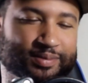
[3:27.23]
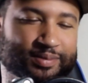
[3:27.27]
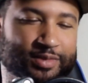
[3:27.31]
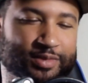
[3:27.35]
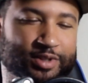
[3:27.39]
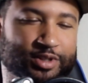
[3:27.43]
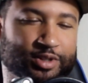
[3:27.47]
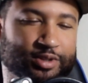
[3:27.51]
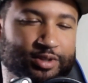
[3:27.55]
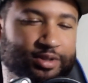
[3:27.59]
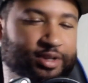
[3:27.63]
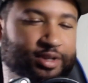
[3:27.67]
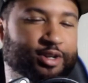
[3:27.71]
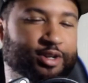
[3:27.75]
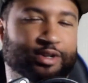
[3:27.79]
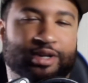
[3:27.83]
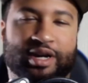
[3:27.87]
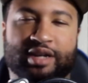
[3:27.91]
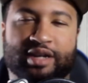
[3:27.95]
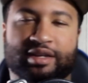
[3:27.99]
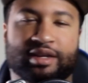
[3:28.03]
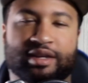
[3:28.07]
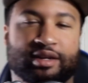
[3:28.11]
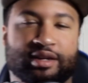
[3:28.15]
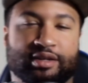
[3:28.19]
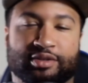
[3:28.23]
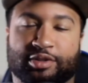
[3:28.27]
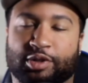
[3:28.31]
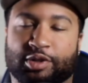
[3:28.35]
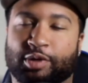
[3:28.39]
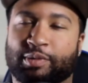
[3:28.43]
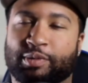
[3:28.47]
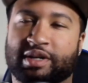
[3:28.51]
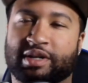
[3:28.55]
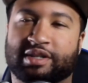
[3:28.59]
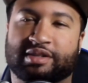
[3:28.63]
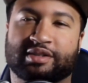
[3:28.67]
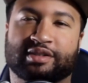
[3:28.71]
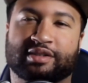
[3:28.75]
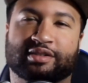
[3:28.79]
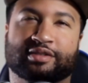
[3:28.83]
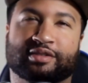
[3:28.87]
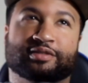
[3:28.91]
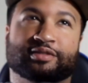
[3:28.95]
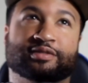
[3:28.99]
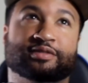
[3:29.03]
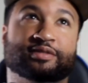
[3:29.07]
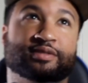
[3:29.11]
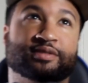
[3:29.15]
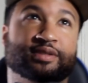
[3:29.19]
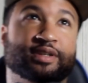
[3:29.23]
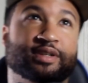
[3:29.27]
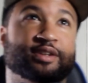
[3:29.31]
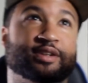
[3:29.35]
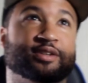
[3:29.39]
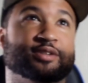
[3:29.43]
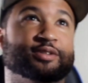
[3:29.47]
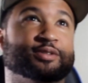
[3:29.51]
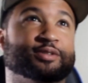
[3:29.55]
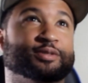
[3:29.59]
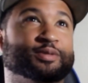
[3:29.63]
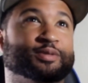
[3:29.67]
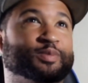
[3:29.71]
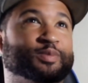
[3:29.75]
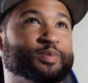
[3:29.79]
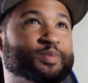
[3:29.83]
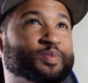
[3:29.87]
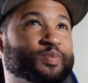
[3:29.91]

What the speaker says: you know, I kind of told myself, you know,